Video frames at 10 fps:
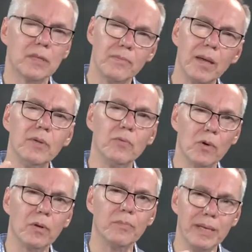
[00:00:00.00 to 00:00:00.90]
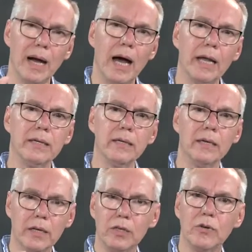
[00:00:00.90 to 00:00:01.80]
that maybe were beyond
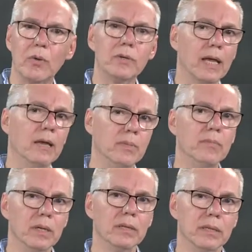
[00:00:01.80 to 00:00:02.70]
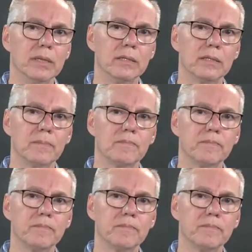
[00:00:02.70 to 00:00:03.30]
your own capabilities.